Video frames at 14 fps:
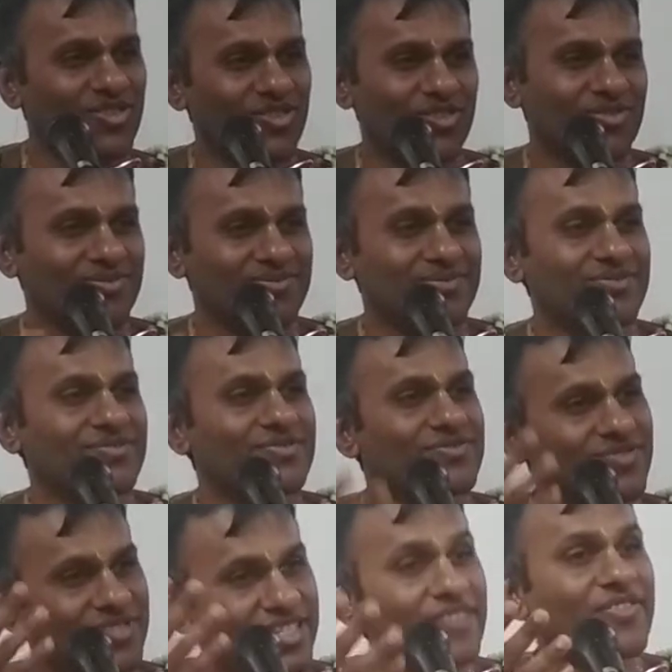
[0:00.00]
So
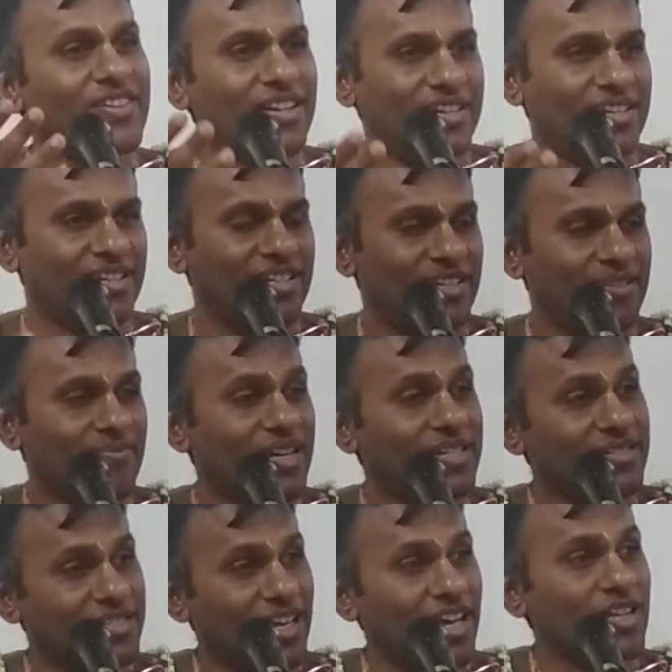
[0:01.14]
it's difficult,
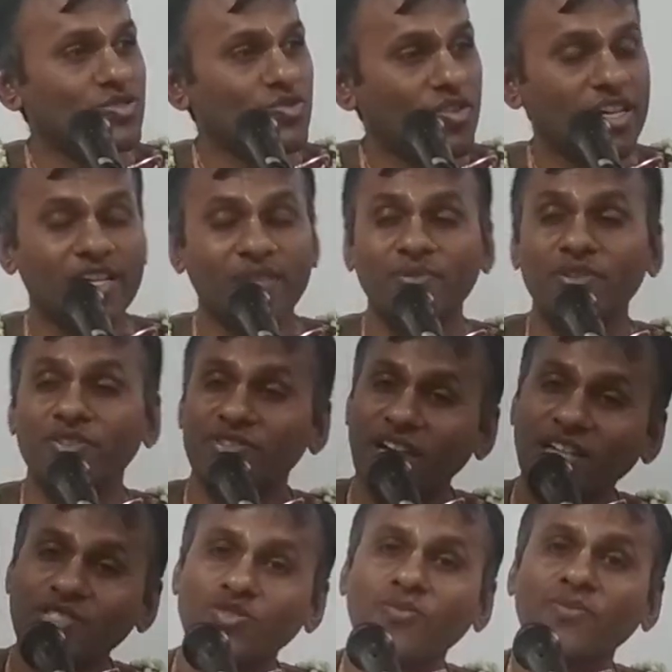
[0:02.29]
but they are so determined to
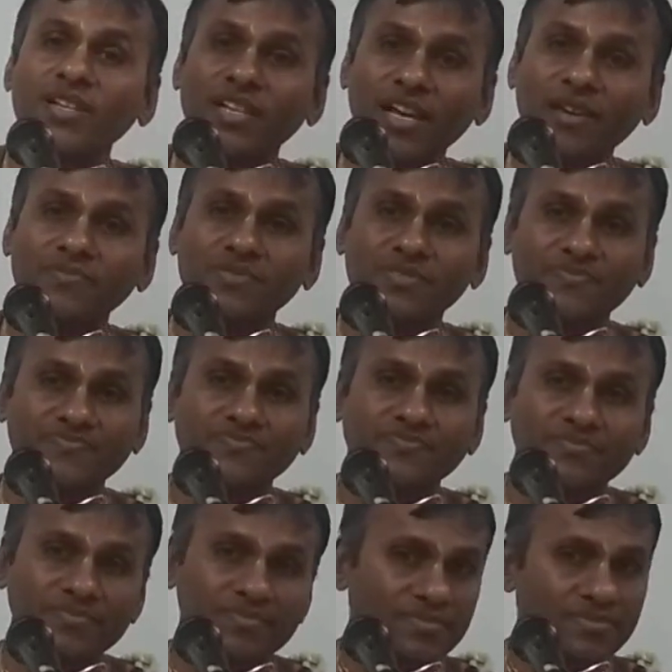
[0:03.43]
chant so many names,
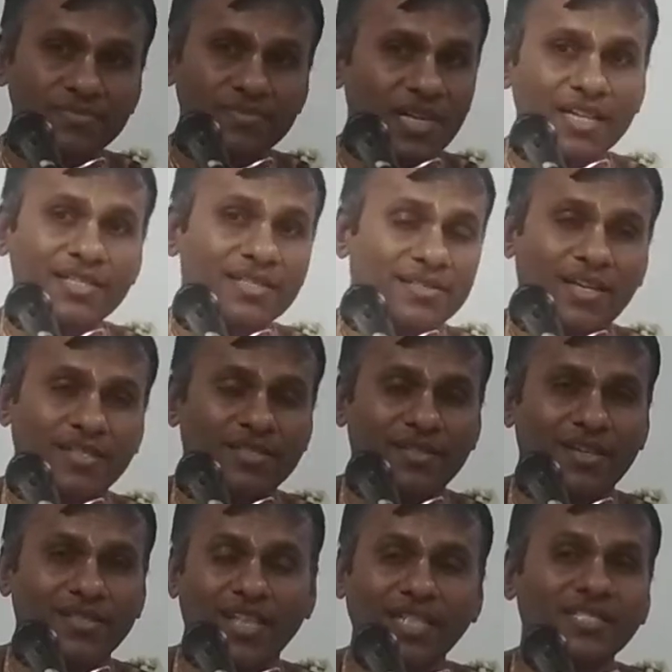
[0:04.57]

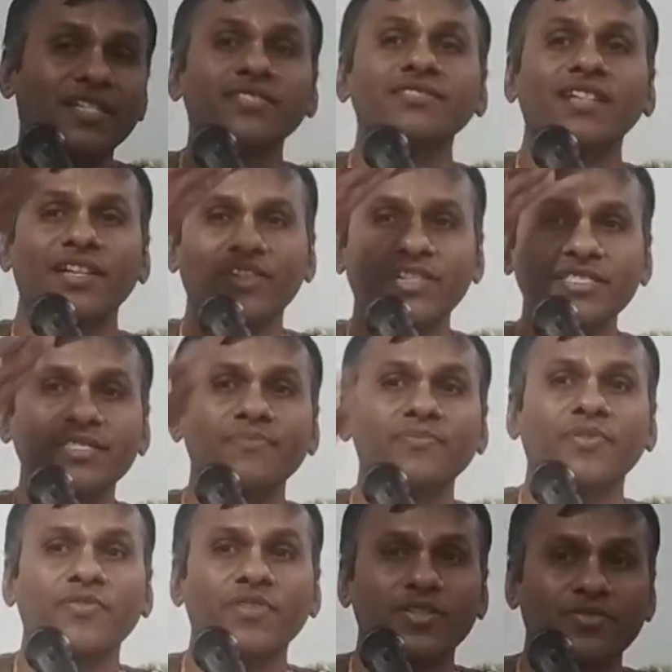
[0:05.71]
and that's the reason actually he is
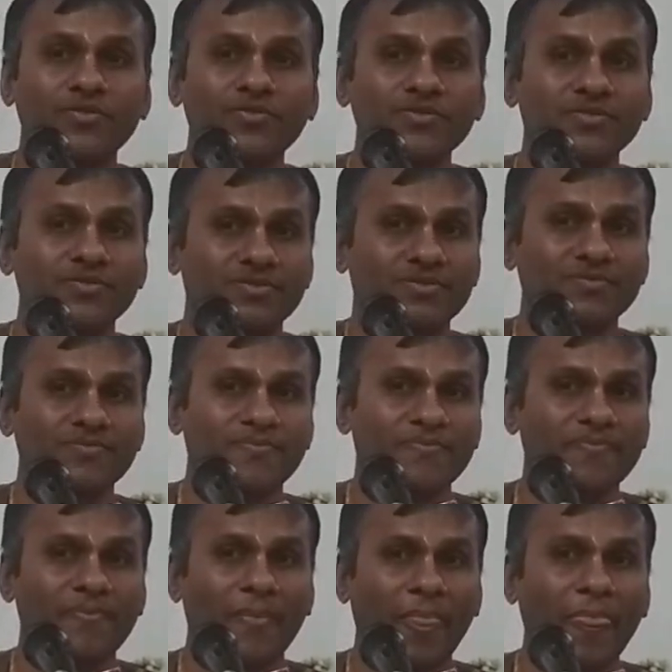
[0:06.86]
empowered to do this.
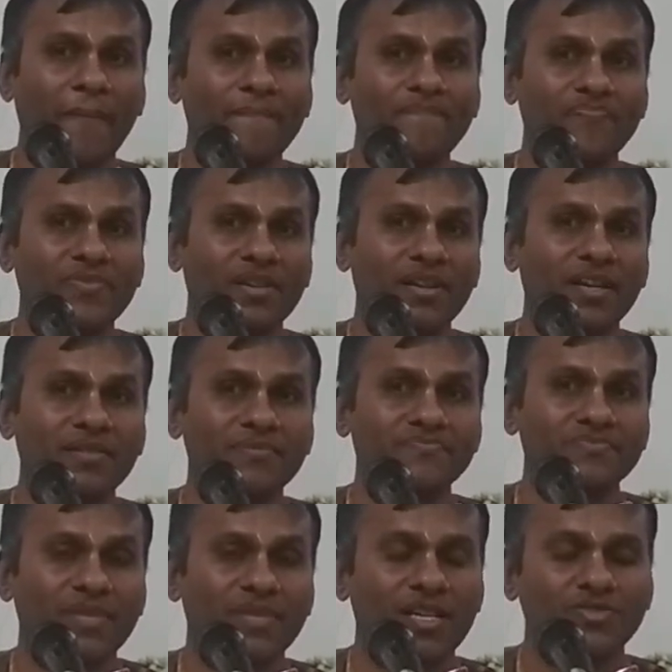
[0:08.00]
Right?
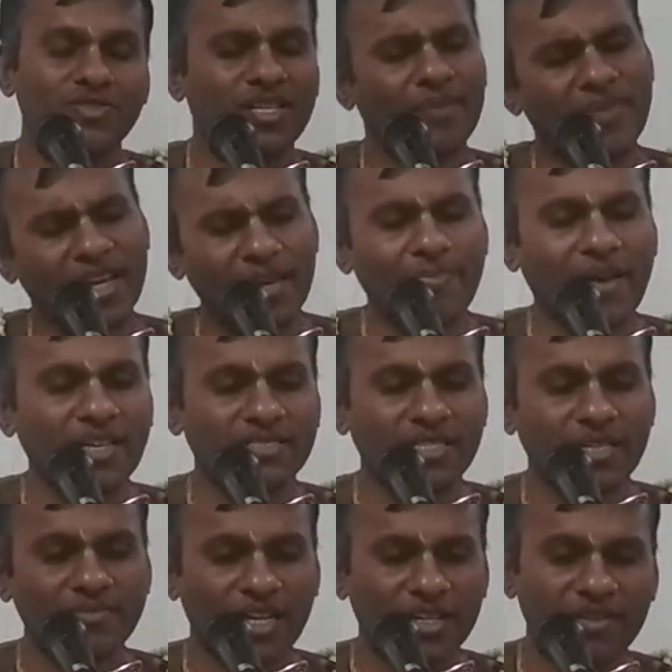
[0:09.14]
So there are many
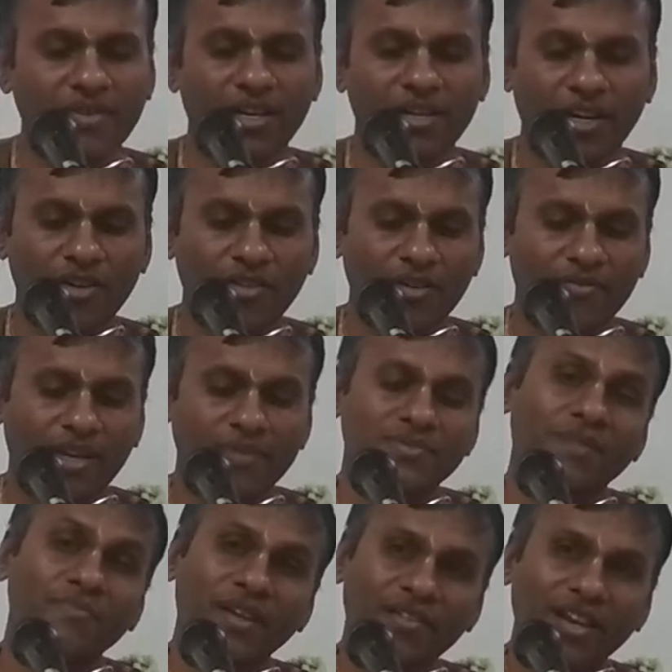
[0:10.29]
pastimes. Actually, we have run out of time.
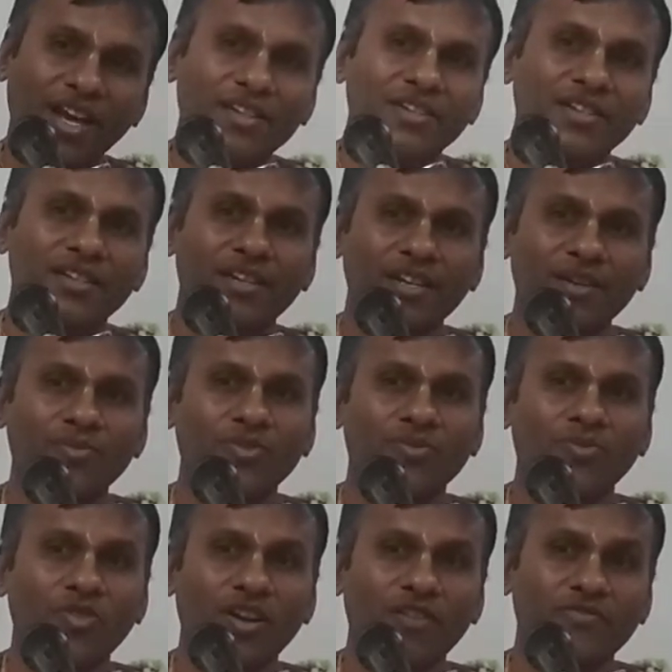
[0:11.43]
Someday we'll actually hear about
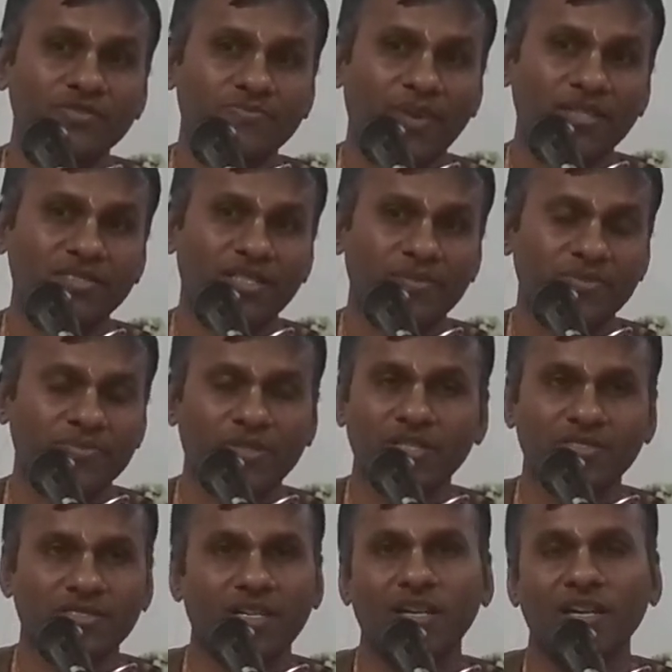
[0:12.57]
more of his pastimes,
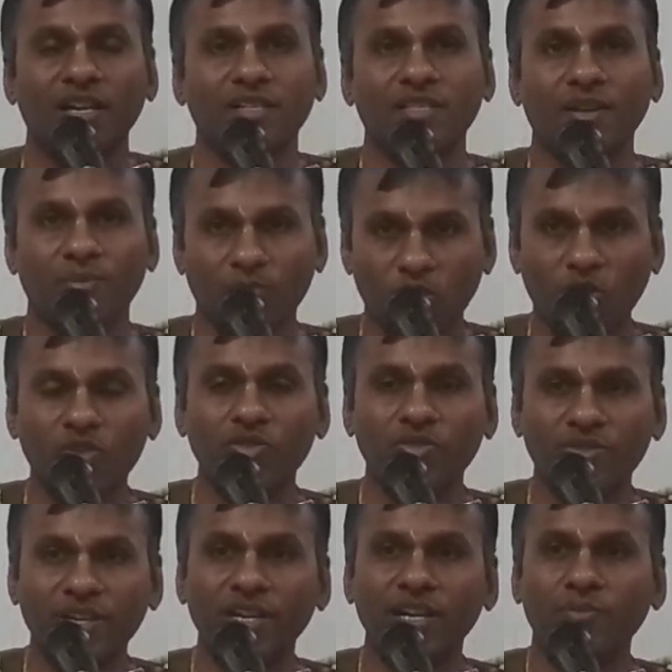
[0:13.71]
because the more you
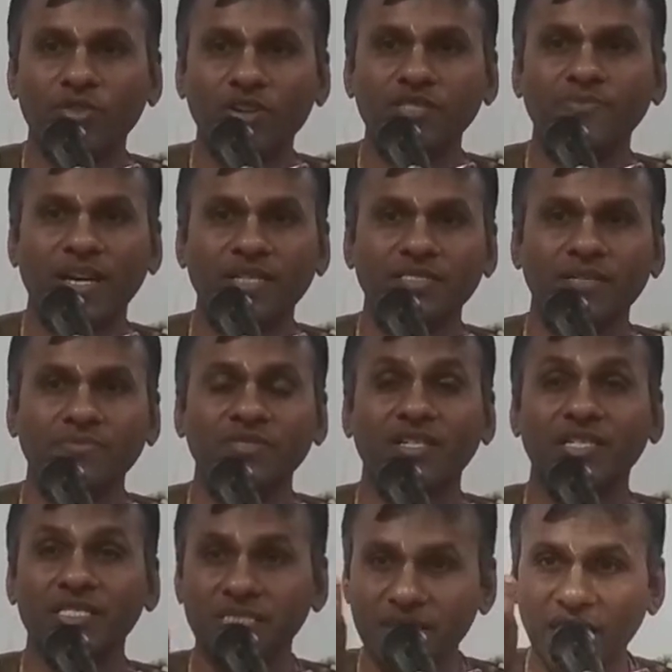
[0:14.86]
hear about his pastimes,
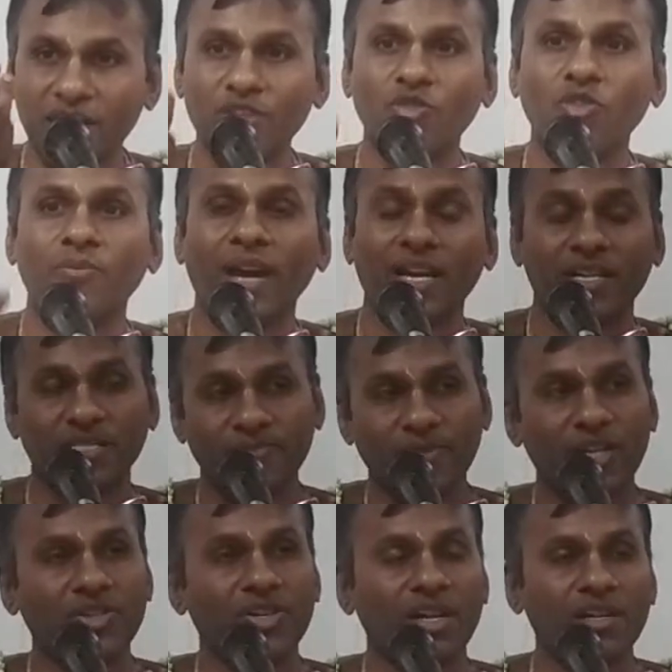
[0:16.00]
you desire to go back. It's
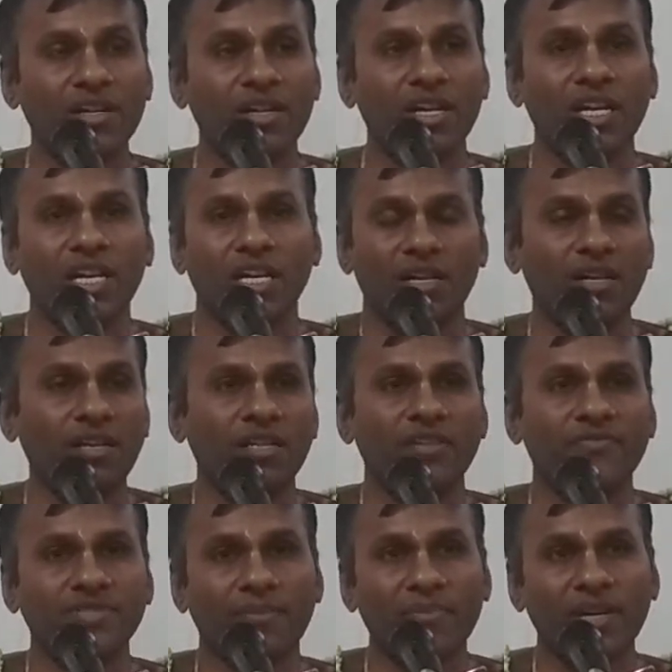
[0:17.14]
mentioned,
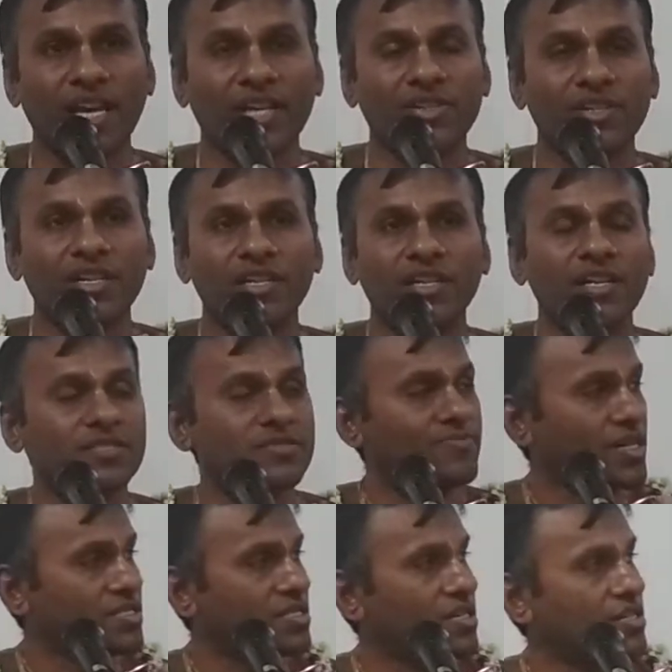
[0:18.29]
if somebody actually hears
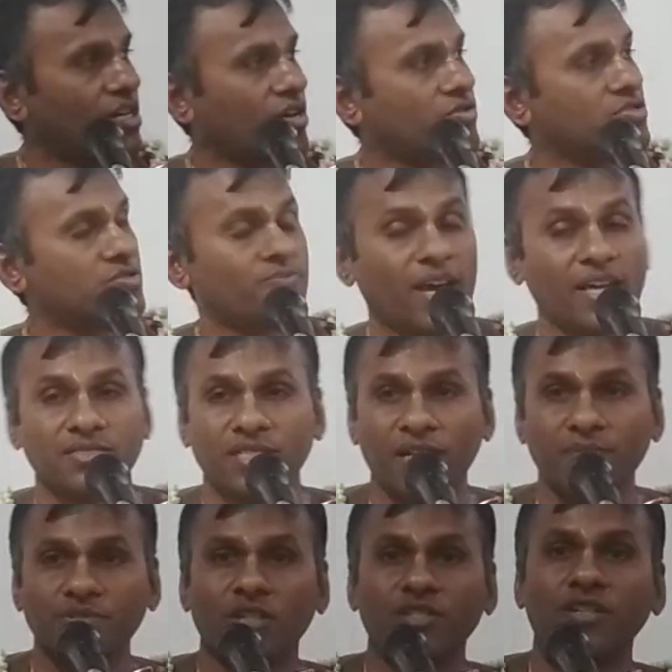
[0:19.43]
Bhaktisiddhanta Thakur's
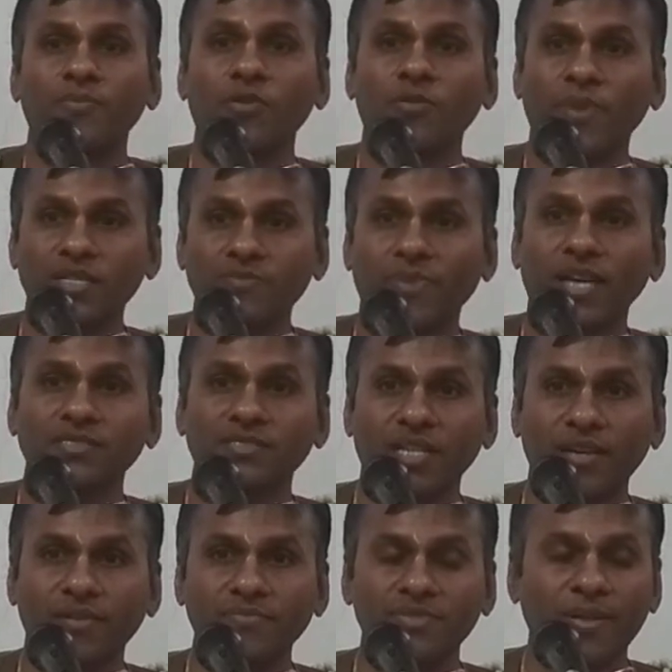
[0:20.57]
pastimes or Srila Prabhupada's
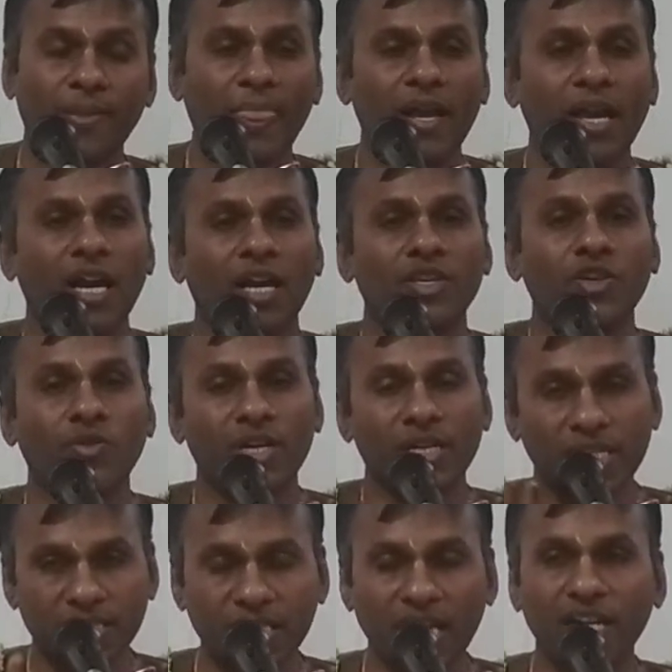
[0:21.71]
pastimes, your
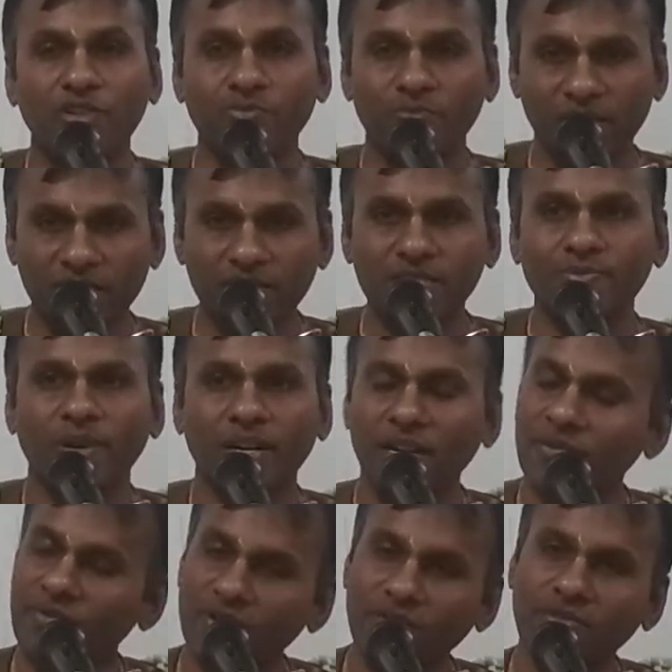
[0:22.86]
desire to be in this
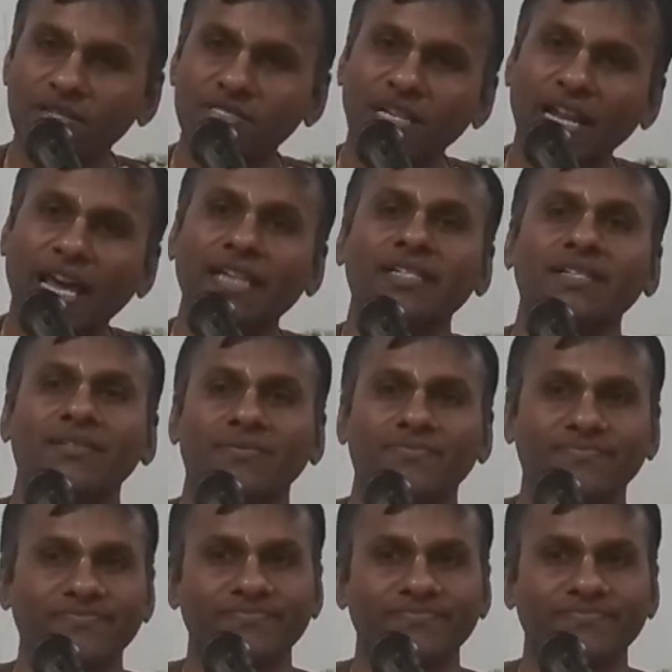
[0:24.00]
material world will slacken.